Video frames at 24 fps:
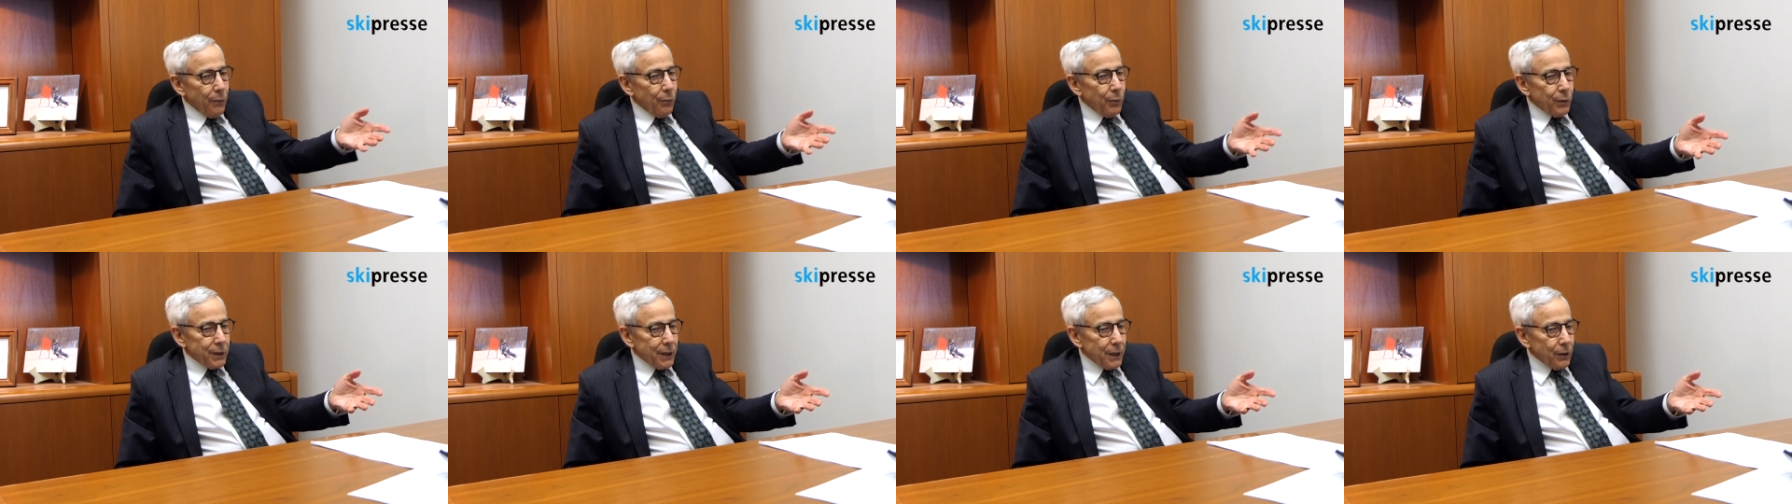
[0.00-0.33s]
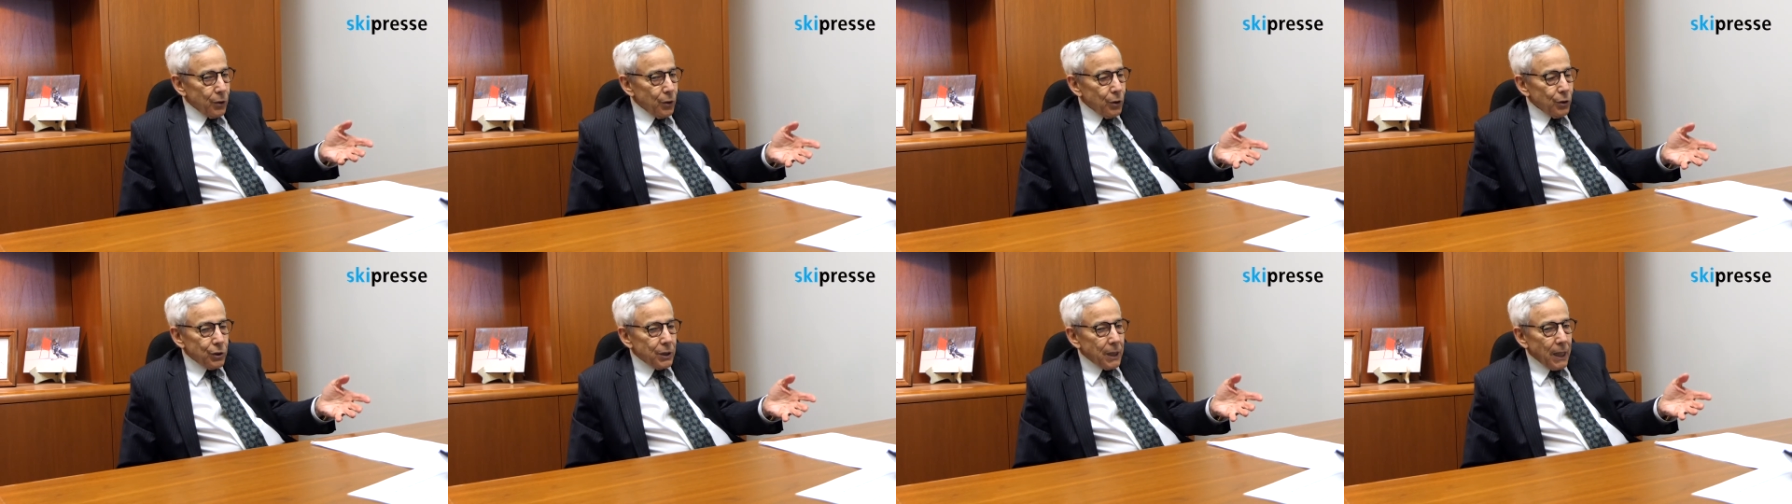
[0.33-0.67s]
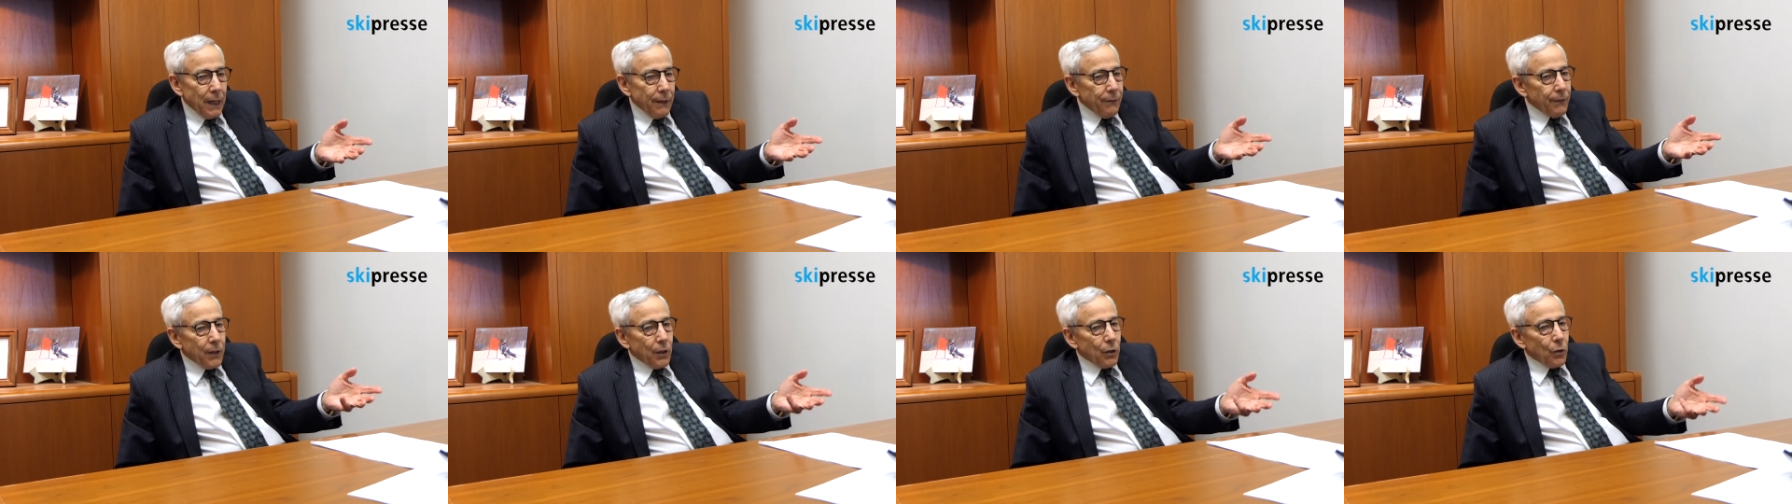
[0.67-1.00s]
was used to
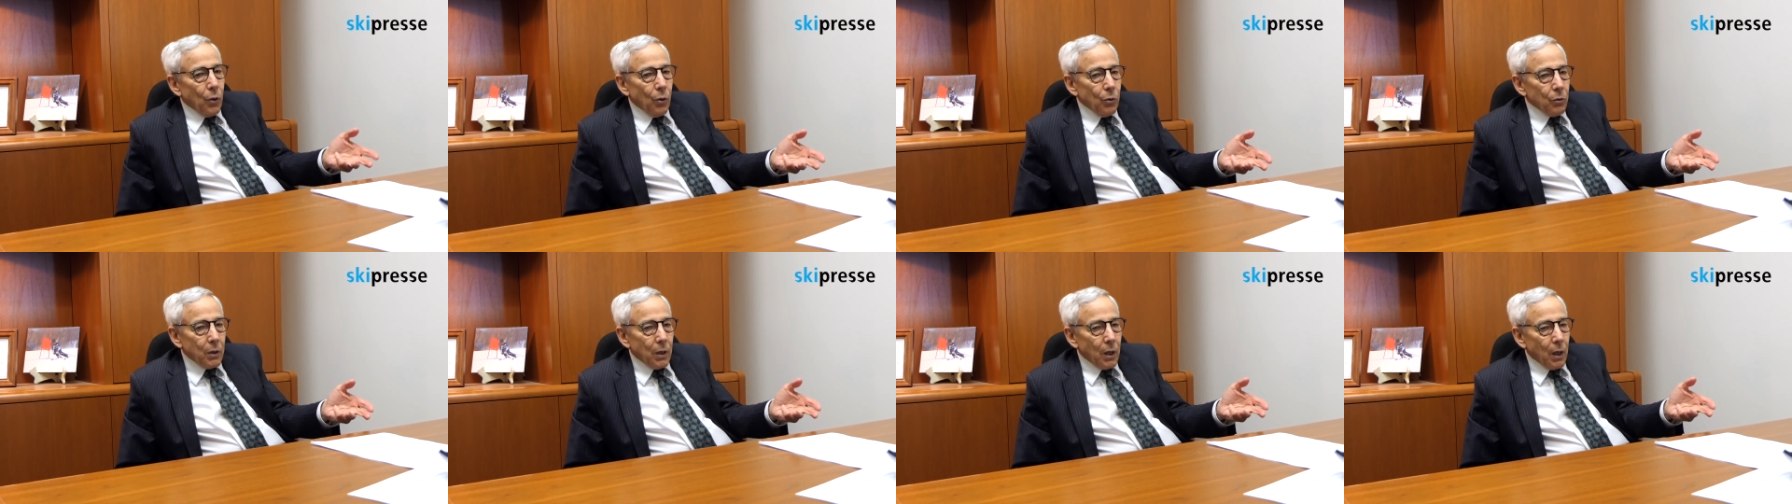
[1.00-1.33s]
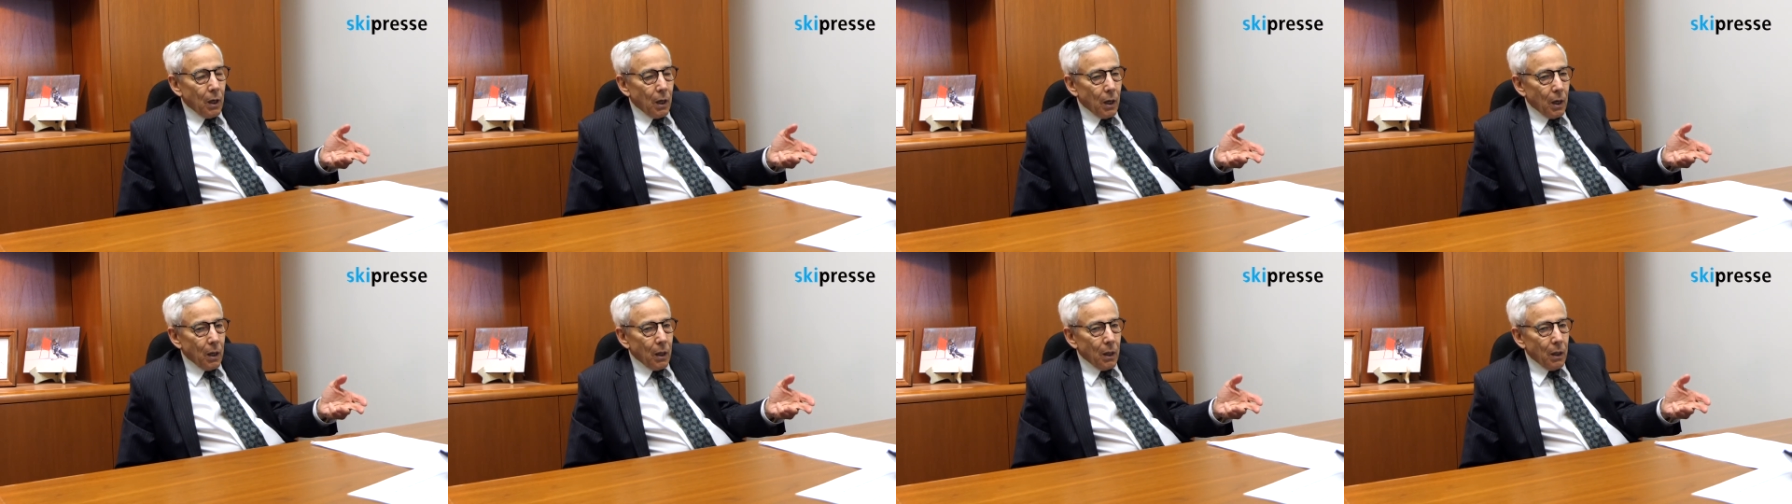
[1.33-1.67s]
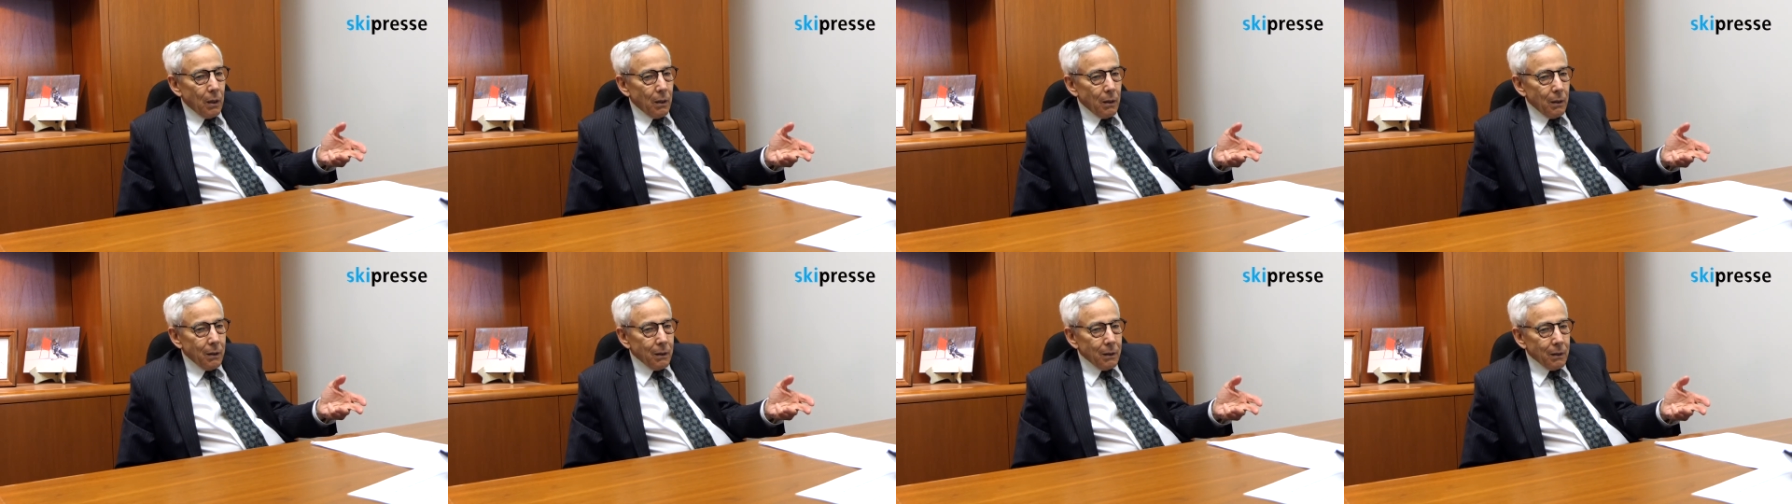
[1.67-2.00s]
having her own car.